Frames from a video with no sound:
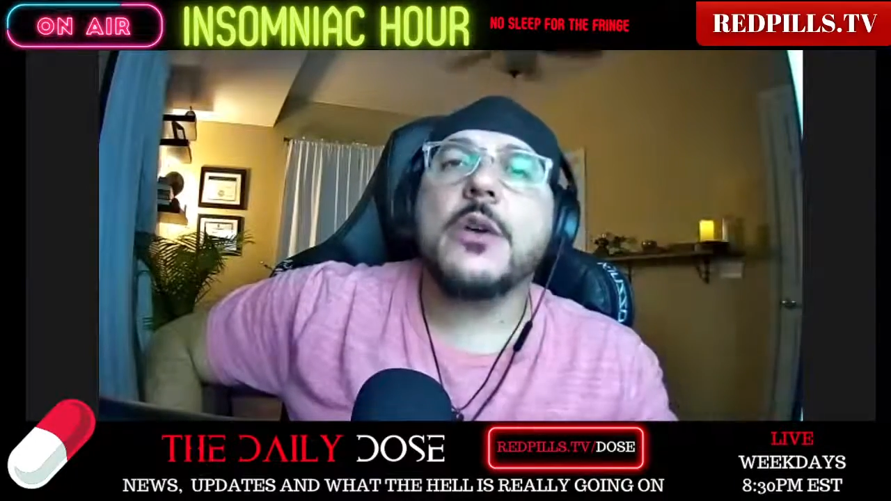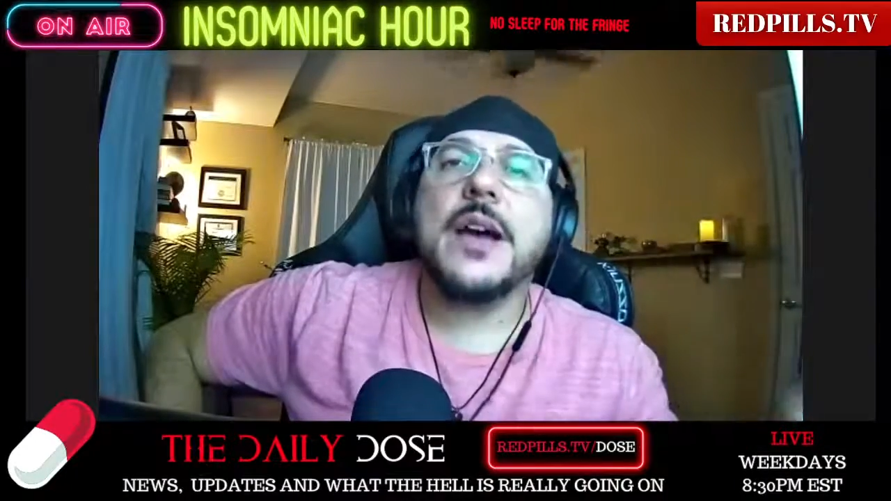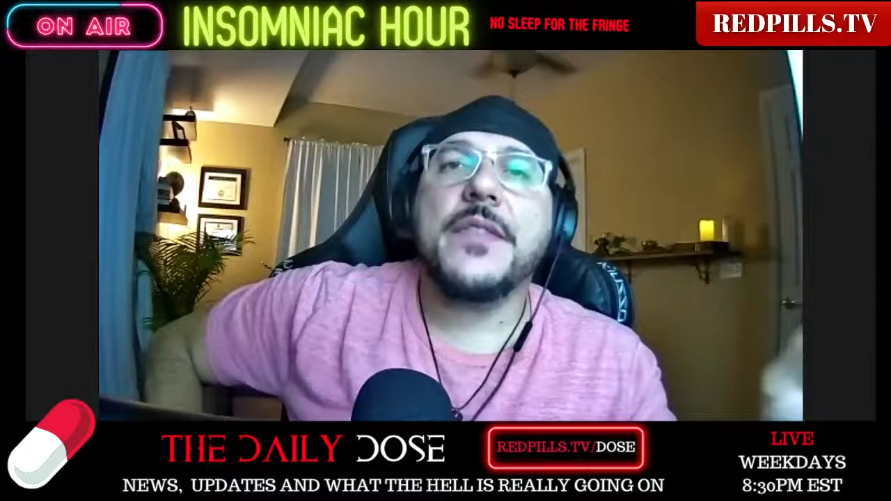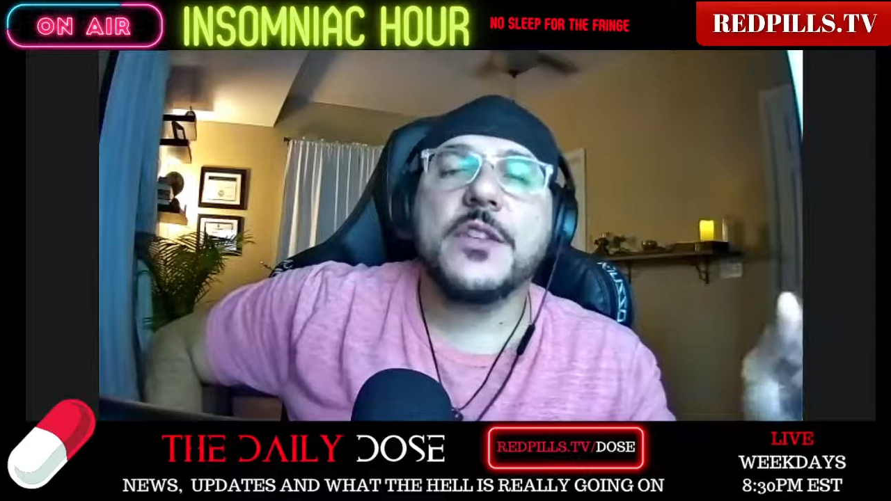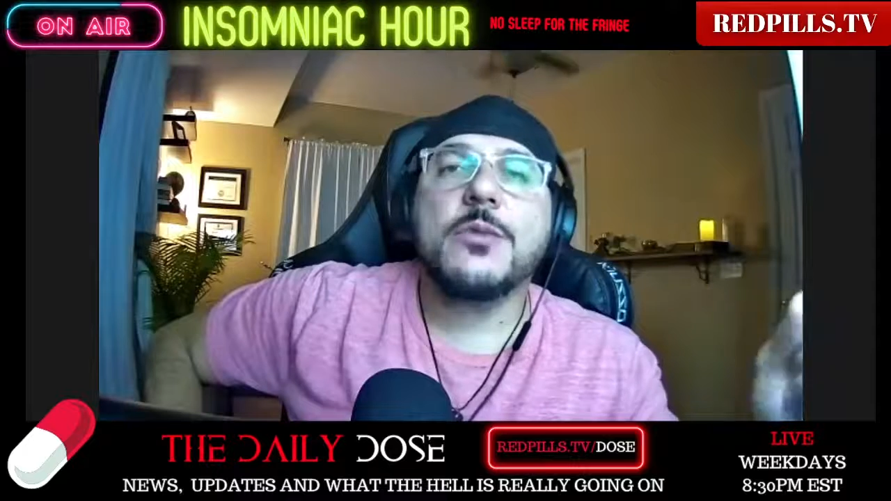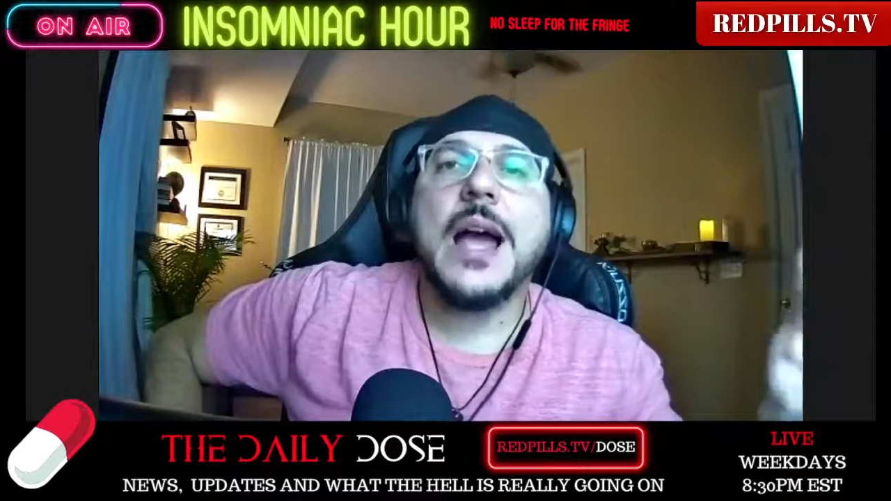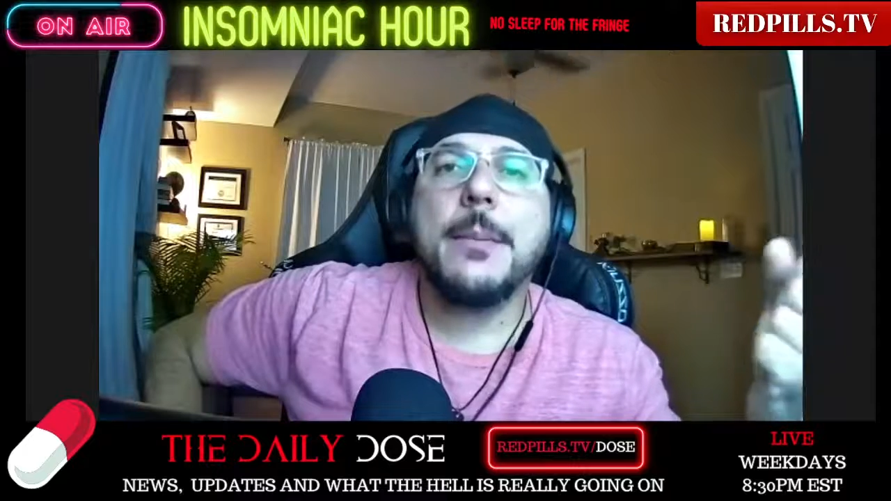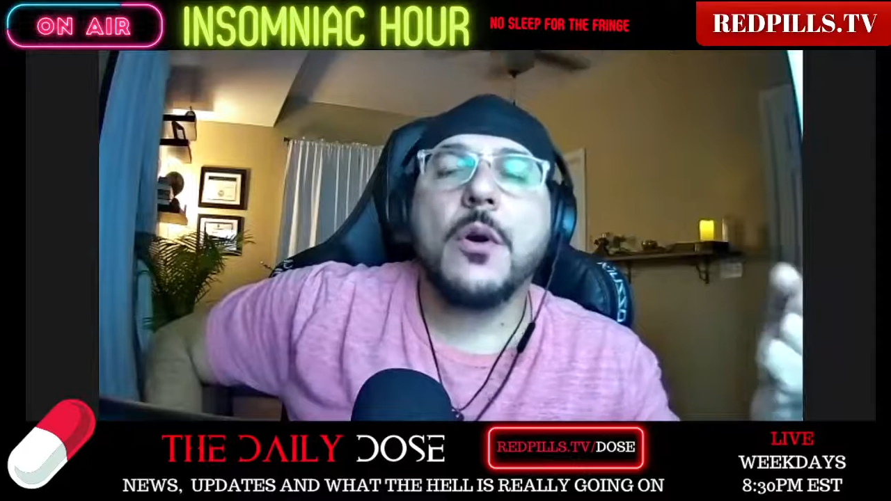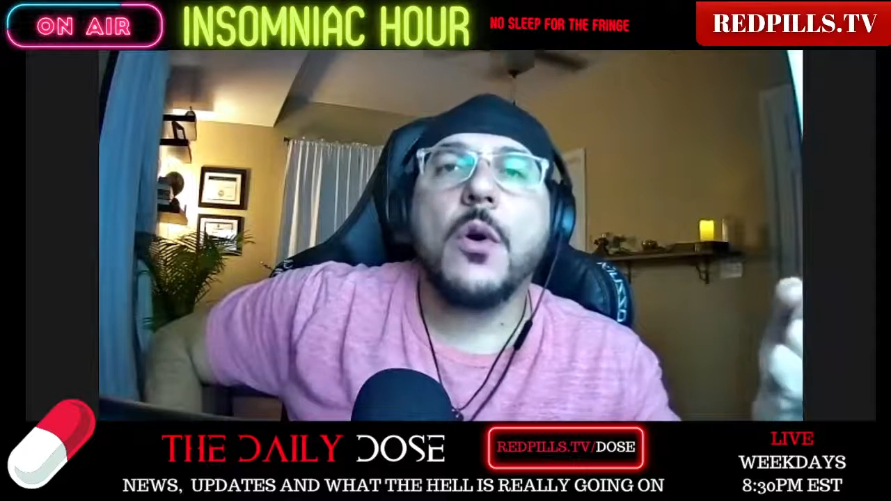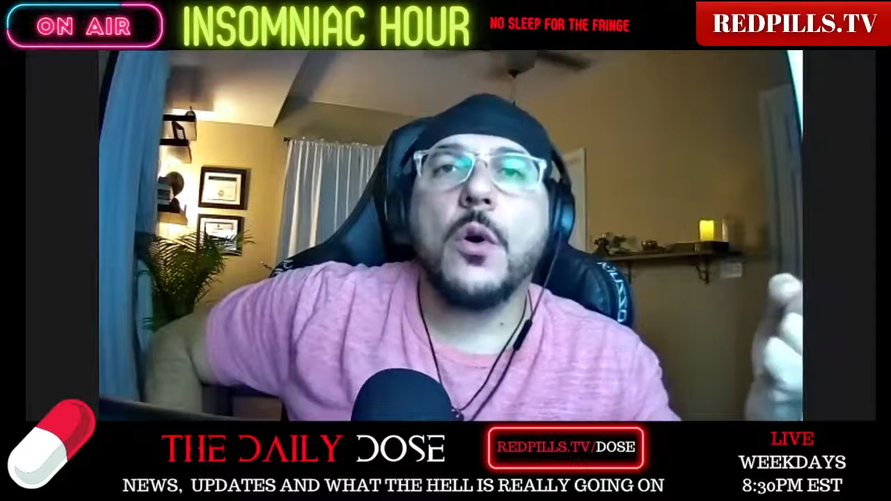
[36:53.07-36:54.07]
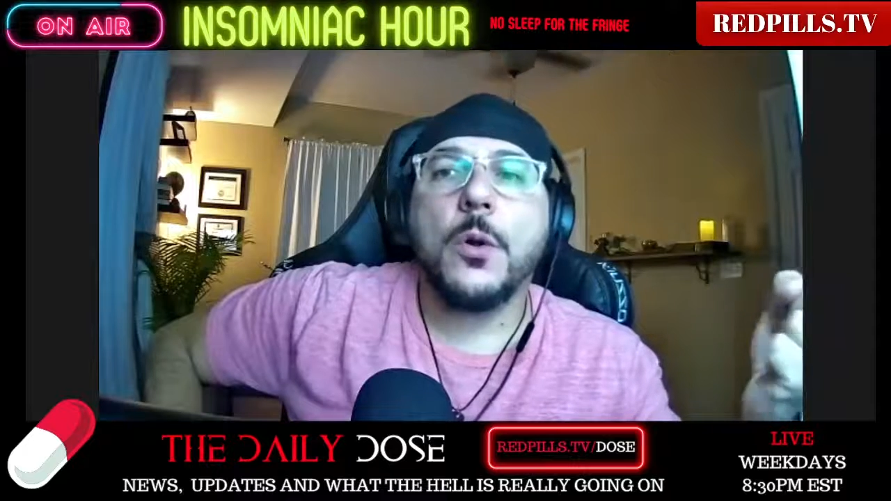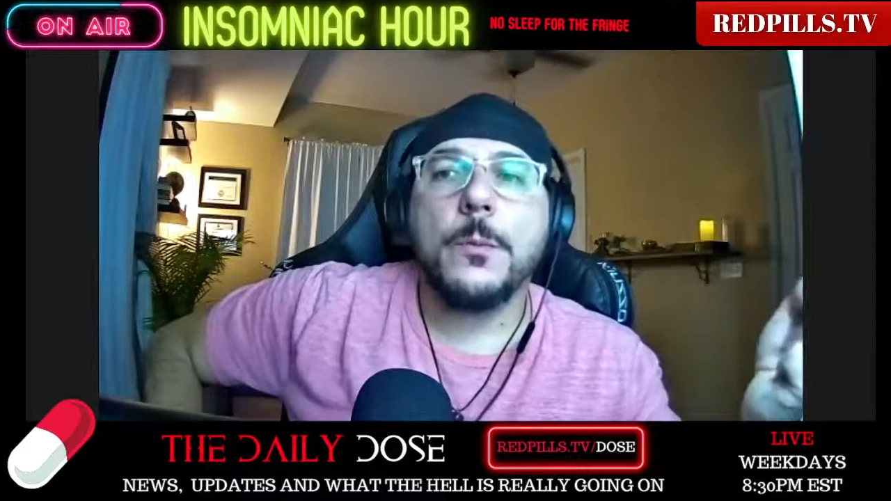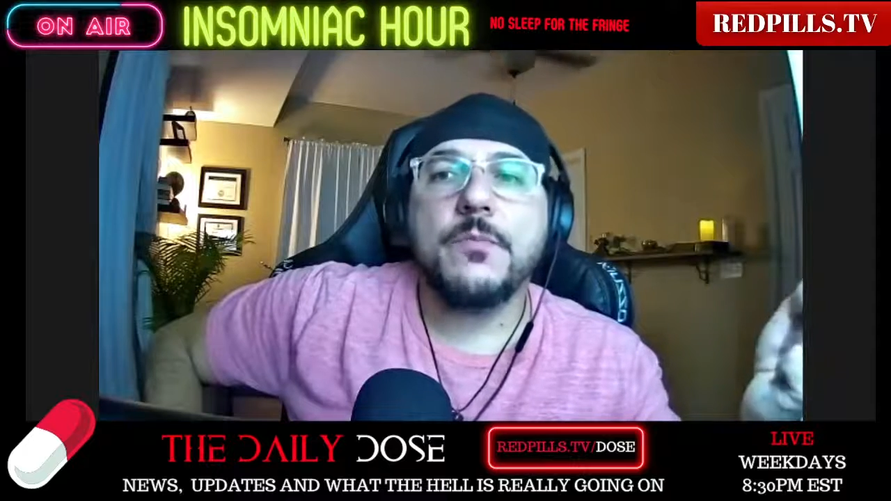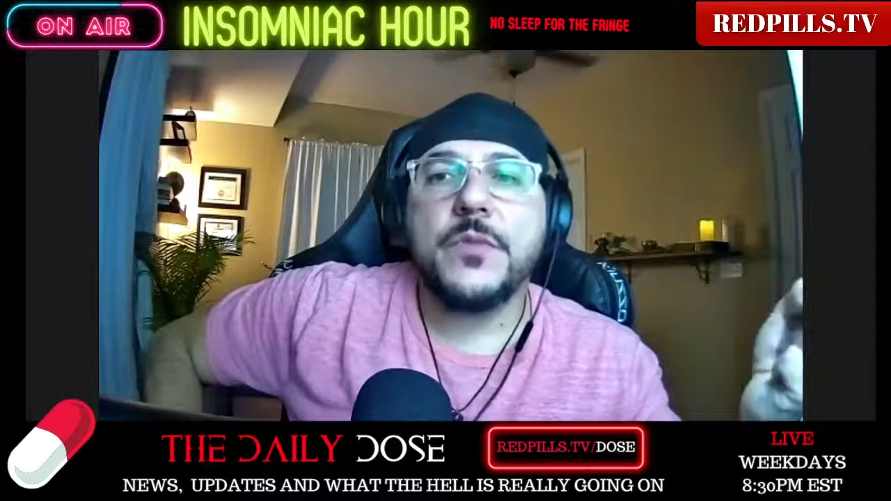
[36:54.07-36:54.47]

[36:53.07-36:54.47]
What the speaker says: down this rabbit hole,